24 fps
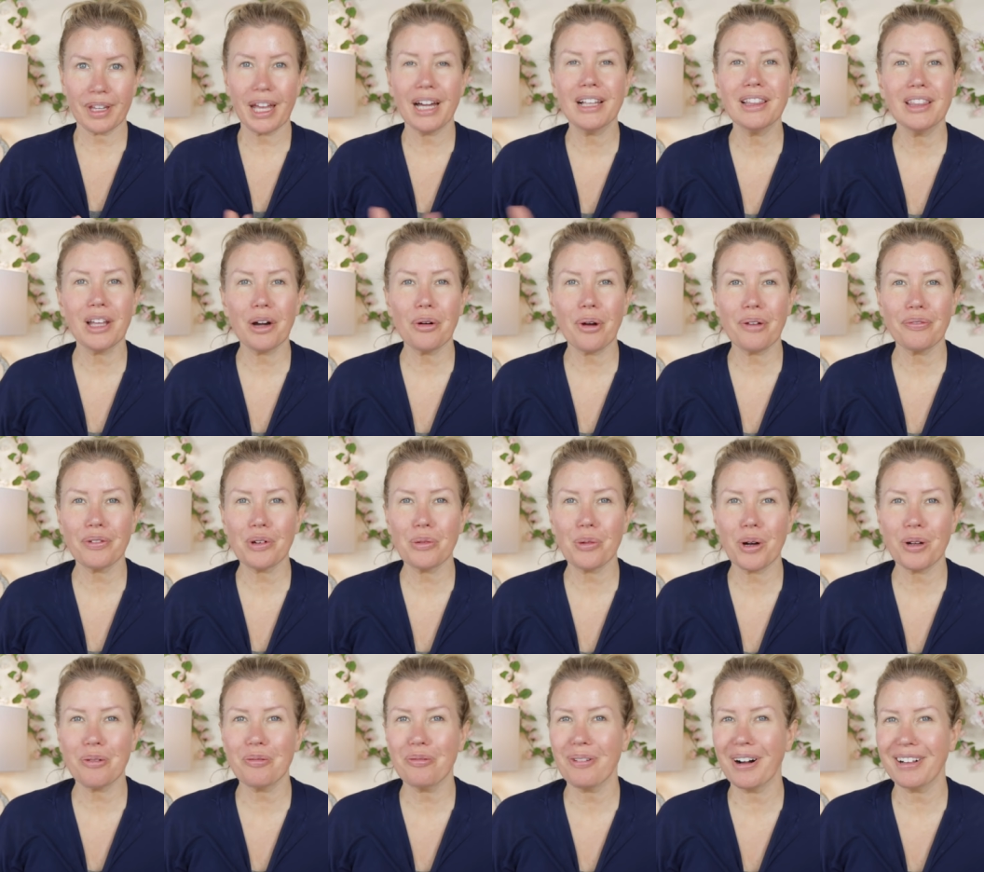Hello
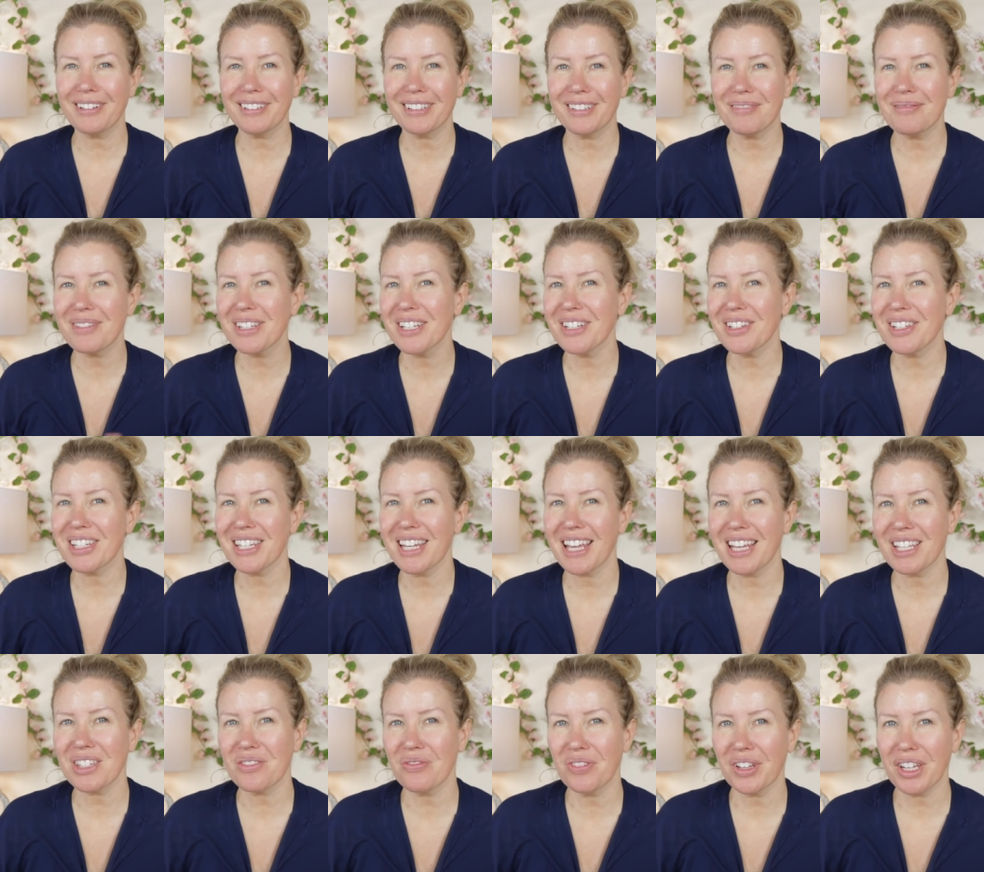everyone, welcome to
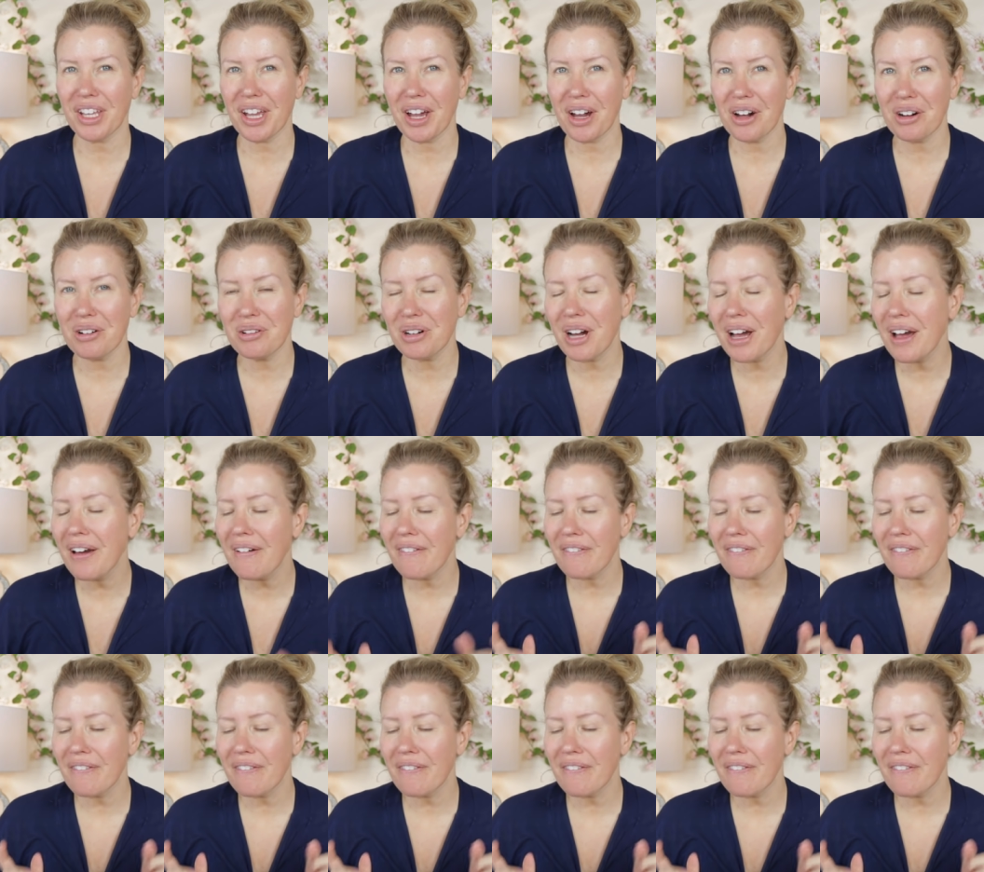today's video.